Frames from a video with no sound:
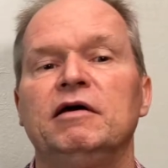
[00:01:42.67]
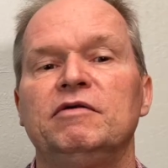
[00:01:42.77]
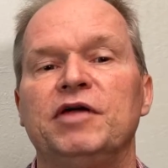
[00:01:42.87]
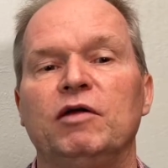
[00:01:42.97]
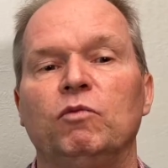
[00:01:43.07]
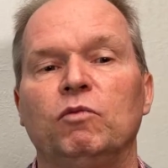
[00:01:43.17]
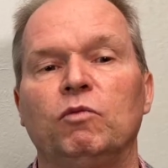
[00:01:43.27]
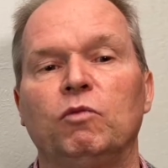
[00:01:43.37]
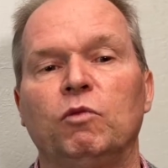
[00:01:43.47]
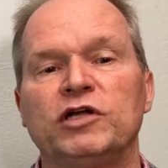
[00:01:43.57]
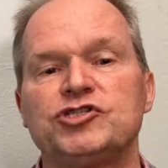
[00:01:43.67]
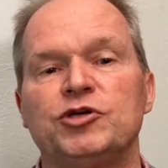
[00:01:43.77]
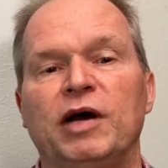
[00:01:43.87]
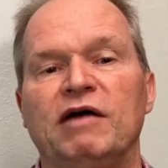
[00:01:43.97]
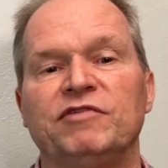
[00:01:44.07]
than which
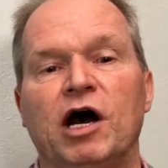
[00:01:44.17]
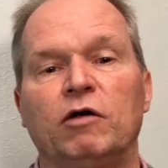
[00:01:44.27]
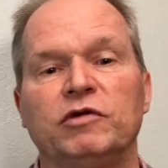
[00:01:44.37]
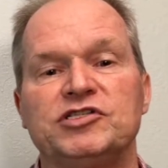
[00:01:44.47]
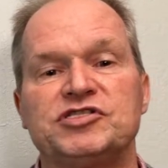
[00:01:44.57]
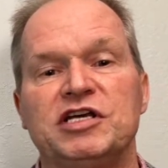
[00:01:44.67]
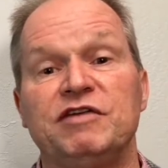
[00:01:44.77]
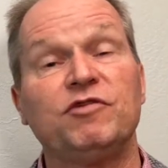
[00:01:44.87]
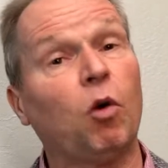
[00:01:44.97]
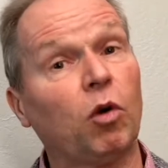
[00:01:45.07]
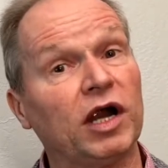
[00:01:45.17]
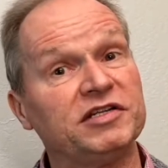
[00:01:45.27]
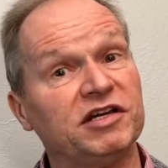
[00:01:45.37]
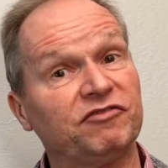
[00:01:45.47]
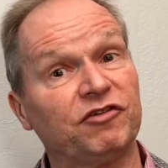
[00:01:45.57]
you have not received, or a
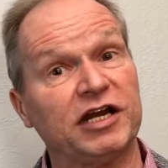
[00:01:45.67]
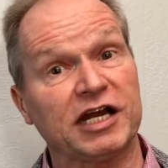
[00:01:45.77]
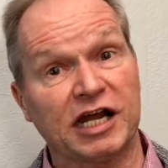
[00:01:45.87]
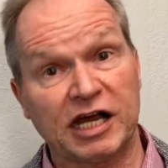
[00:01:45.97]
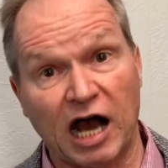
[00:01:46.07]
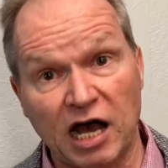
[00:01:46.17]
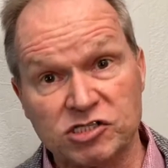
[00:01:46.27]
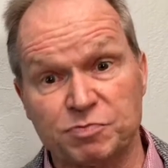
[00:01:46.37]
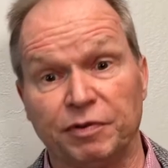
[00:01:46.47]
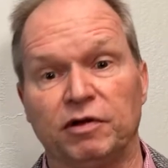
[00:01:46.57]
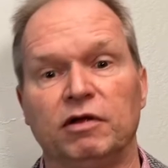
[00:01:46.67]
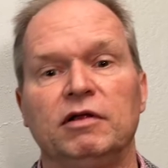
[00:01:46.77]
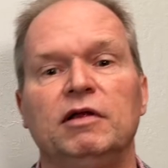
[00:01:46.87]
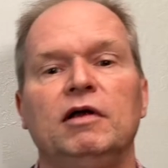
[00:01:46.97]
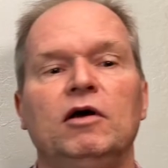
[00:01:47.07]
different
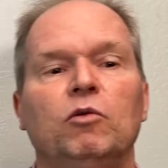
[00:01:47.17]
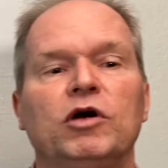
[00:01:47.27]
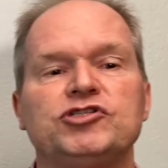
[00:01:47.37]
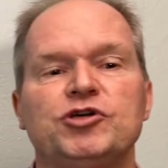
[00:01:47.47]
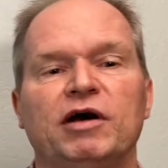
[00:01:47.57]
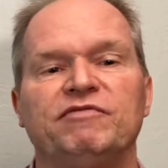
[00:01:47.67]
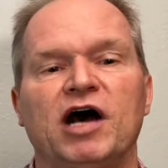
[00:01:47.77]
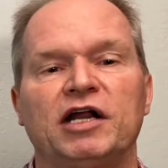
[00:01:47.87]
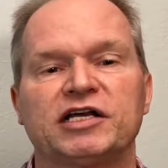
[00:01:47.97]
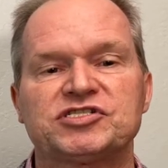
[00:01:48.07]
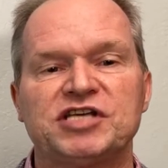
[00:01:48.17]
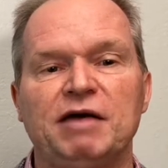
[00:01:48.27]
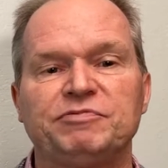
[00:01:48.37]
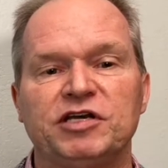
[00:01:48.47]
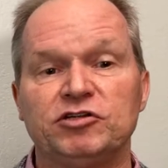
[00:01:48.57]
gospel which you have not
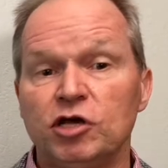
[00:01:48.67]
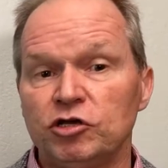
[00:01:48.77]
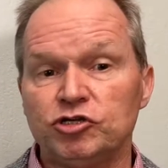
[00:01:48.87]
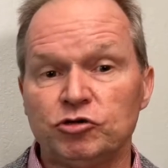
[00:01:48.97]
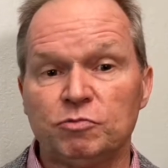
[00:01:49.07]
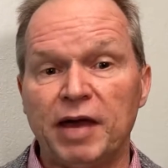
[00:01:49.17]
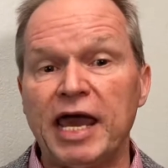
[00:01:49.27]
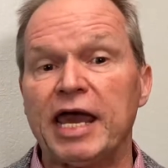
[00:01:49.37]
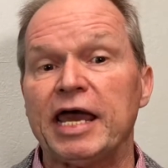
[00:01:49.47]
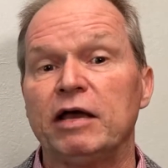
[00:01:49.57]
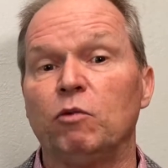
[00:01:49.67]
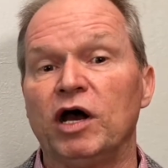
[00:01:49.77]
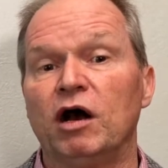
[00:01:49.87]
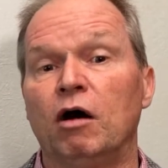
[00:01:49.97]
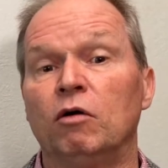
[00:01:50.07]
accepted, you may
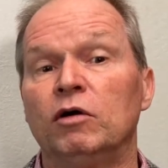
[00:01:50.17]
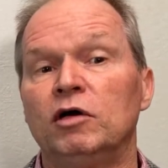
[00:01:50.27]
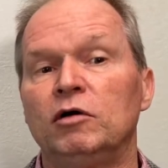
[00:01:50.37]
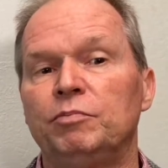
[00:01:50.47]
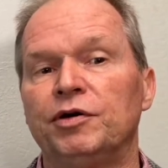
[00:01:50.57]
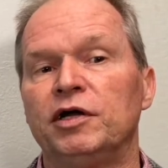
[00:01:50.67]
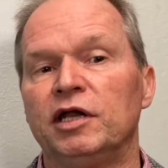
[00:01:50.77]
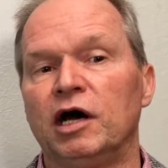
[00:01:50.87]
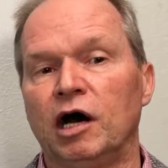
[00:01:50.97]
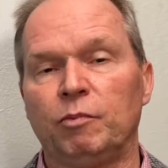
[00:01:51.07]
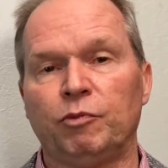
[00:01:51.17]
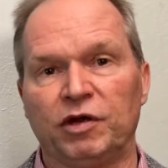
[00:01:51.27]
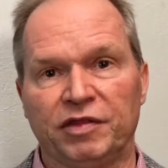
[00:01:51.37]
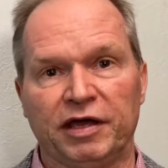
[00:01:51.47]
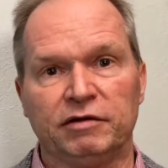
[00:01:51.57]
well put up
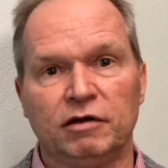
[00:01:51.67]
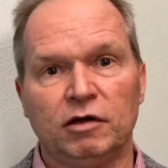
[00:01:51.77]
with it.